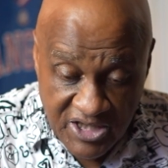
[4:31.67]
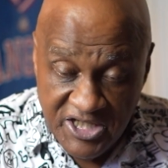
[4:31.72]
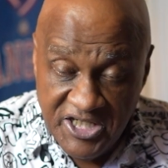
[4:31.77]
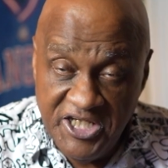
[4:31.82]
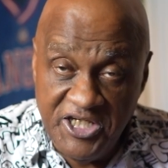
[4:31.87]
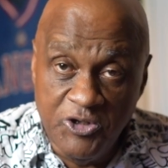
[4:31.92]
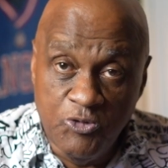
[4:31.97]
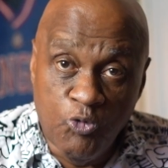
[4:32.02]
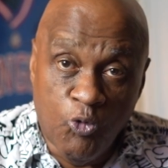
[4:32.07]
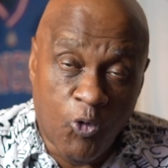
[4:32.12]

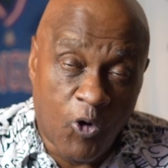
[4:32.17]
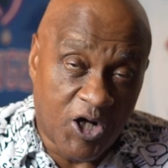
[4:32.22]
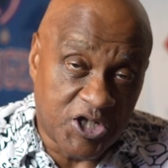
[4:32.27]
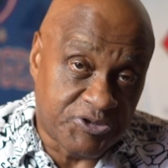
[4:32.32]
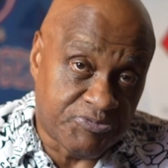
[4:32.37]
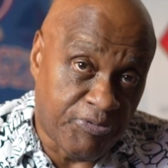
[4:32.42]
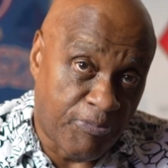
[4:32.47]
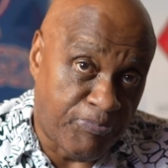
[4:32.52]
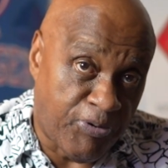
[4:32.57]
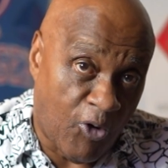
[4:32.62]
He
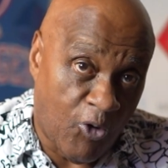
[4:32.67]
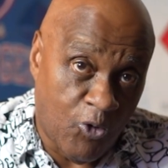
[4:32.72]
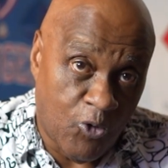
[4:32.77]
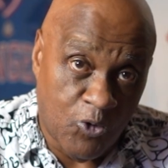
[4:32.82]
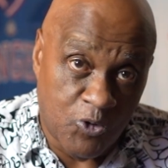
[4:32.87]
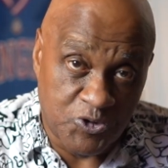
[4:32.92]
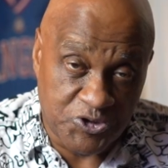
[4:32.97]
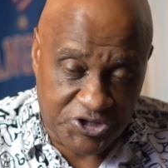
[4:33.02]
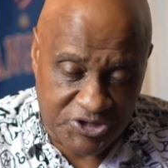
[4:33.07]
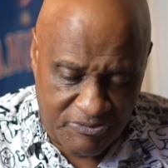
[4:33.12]
wants
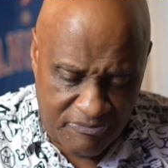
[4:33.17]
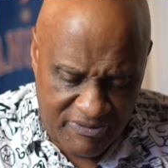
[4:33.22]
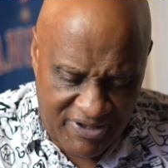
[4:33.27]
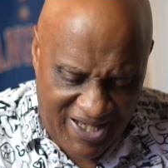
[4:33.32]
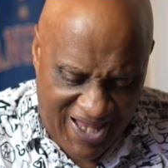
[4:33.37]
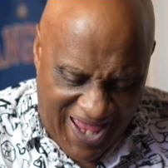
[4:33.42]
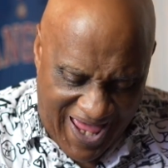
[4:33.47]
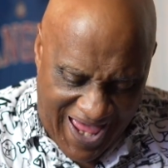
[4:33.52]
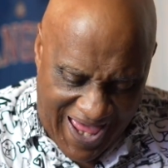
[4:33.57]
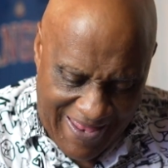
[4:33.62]
proposed a
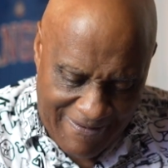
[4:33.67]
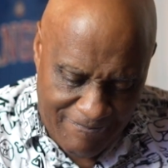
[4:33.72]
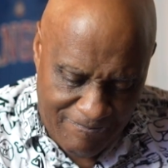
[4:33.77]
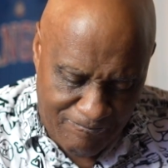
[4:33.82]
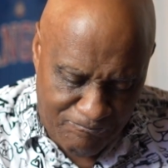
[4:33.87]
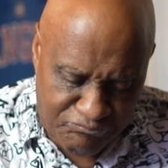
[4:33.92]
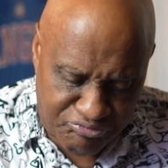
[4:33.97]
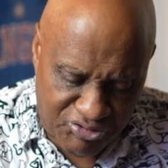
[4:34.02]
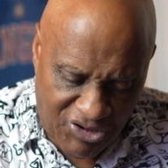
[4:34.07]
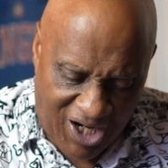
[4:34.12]

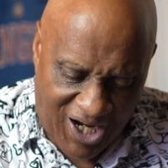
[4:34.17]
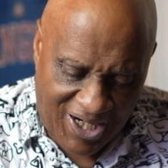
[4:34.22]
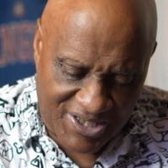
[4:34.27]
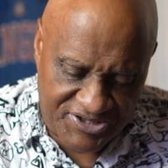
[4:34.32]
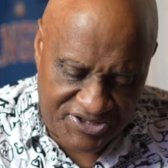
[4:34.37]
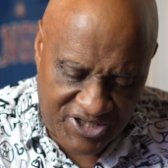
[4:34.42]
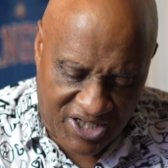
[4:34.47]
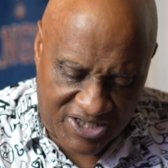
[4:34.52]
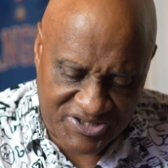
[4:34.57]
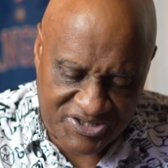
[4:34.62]
Manhattan
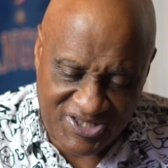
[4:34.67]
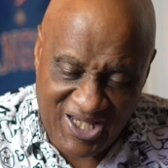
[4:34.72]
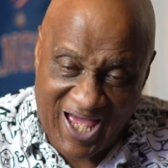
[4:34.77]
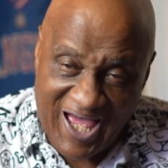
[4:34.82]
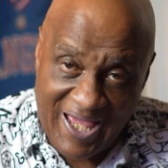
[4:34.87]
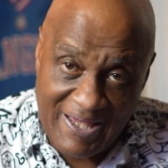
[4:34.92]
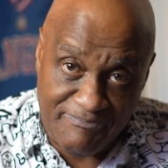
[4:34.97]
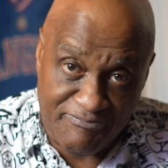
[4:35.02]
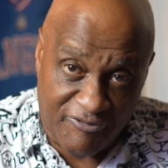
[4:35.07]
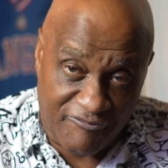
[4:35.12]
Project
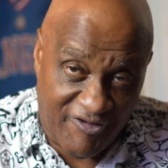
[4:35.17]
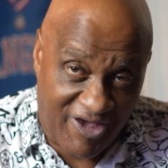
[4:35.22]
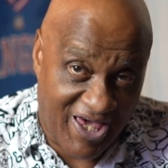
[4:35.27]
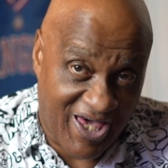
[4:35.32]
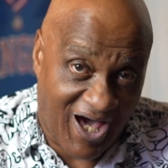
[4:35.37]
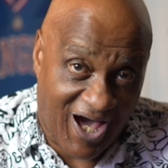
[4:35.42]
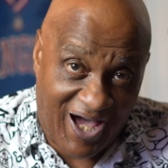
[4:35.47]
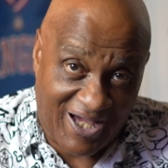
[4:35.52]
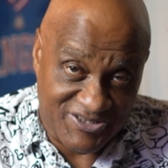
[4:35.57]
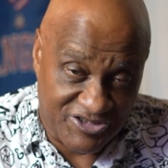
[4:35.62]
type of
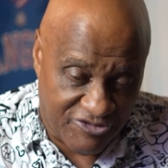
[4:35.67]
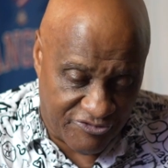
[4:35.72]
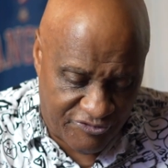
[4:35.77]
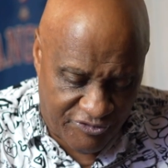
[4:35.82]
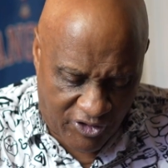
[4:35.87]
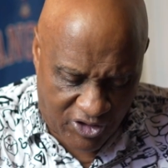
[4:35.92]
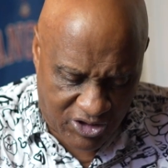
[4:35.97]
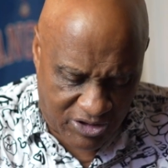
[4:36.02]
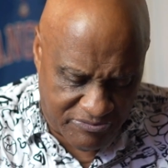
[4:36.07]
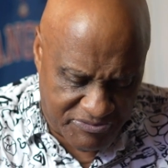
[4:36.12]
AI
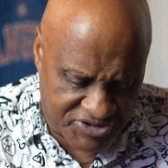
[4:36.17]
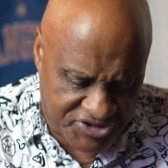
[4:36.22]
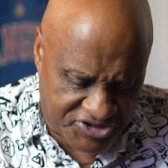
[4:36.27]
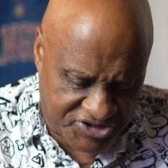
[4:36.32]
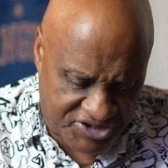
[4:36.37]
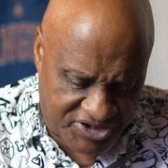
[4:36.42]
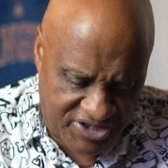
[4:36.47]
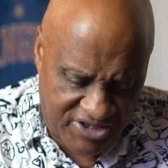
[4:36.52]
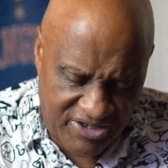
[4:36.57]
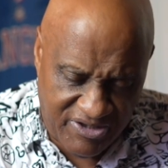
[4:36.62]
development
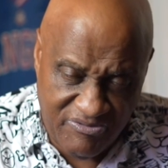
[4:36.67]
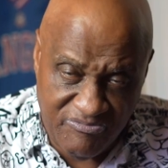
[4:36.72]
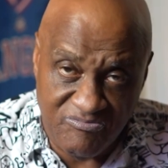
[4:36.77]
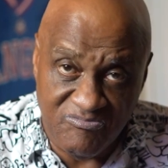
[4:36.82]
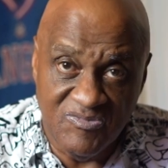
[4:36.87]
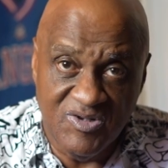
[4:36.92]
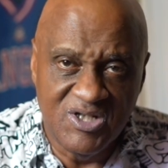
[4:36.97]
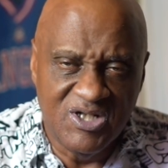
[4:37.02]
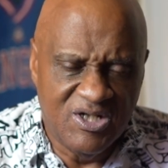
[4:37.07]
scheme.